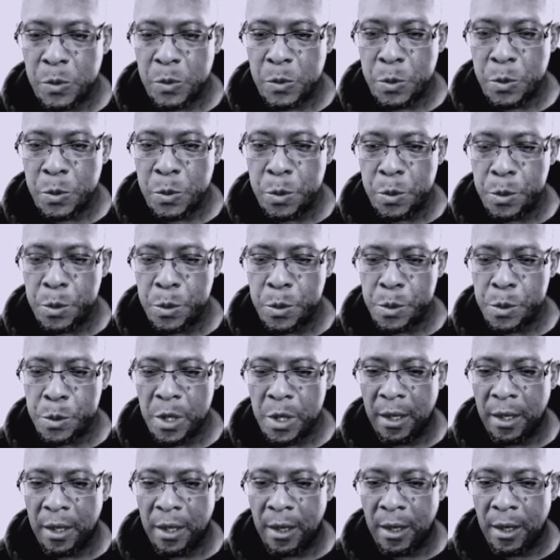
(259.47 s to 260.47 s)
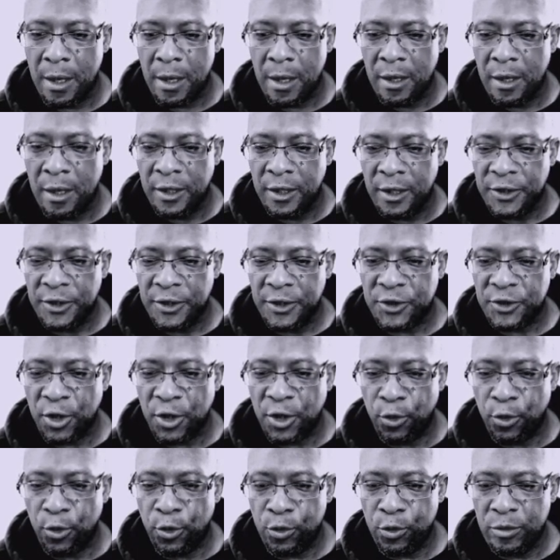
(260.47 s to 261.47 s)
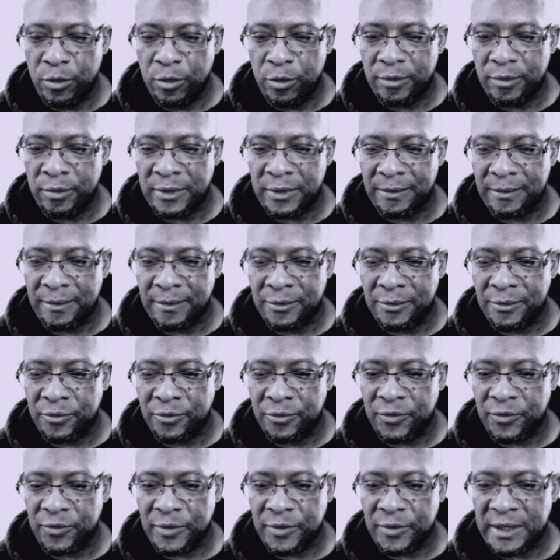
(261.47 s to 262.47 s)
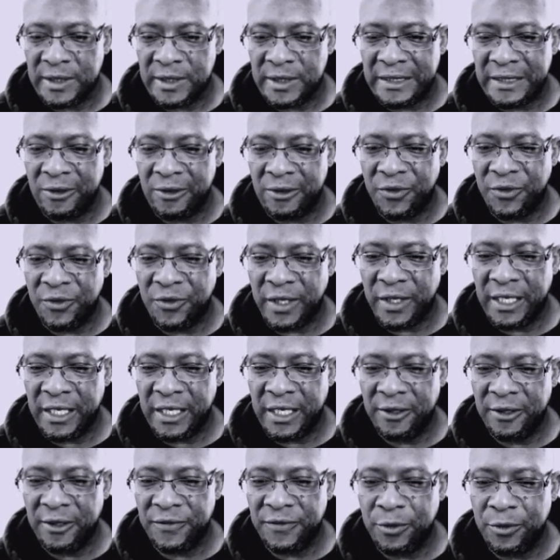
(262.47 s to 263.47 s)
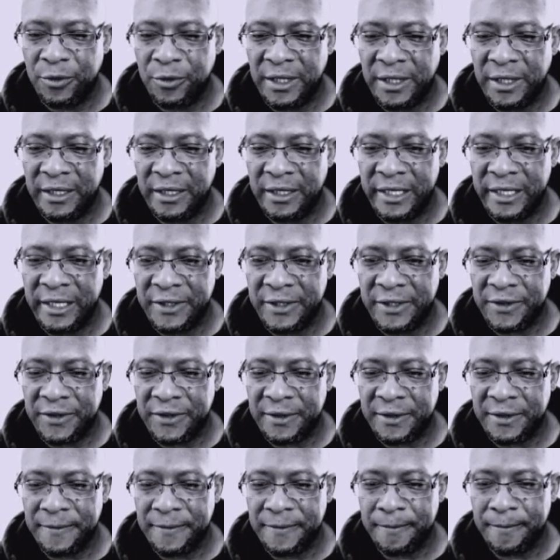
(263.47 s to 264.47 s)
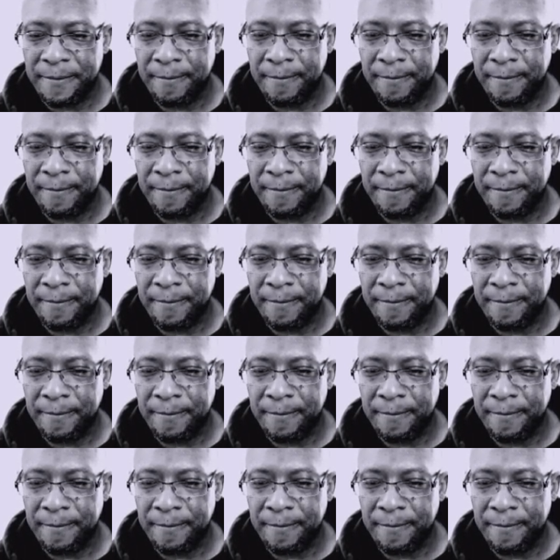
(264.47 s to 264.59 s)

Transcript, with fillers: Hmm. So, still thinking of doing this.